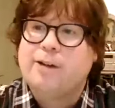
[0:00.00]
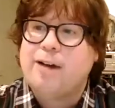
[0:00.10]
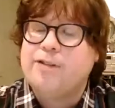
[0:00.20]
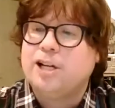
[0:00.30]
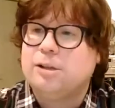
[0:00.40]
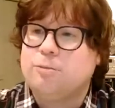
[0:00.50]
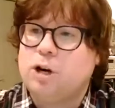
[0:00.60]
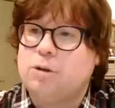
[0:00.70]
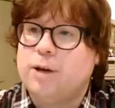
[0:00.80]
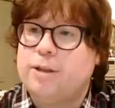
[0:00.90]
I've done some
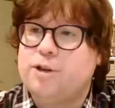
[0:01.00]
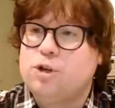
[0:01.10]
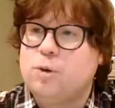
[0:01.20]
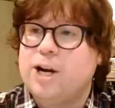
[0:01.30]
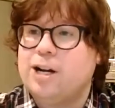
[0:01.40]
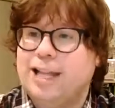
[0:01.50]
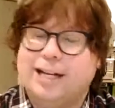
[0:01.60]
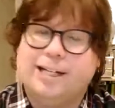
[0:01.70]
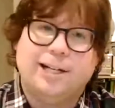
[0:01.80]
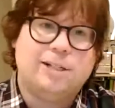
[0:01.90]
work with Twitter collecting.